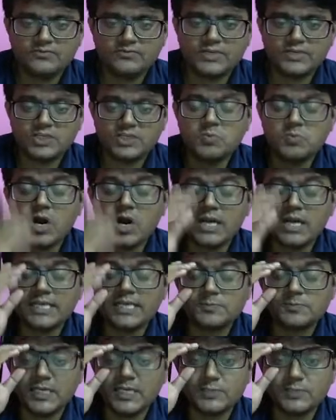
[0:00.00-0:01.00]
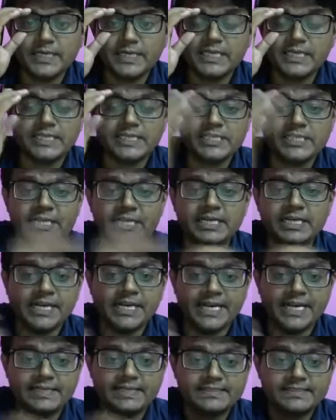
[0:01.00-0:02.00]
for a small displacement in the journey,
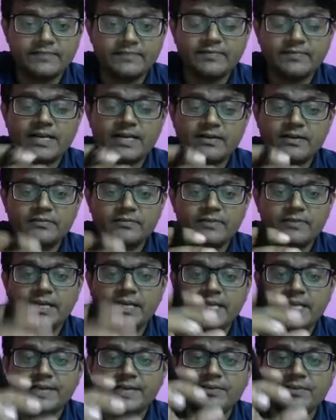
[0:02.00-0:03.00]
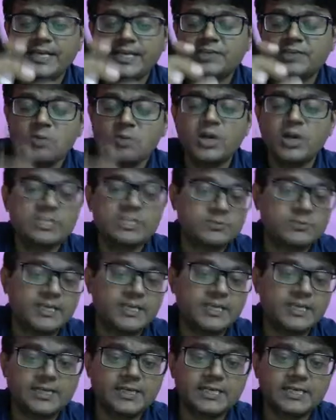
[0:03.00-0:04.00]
right, somewhere we will take a very small
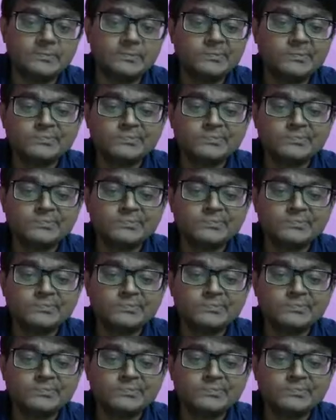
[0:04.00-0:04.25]
displacement.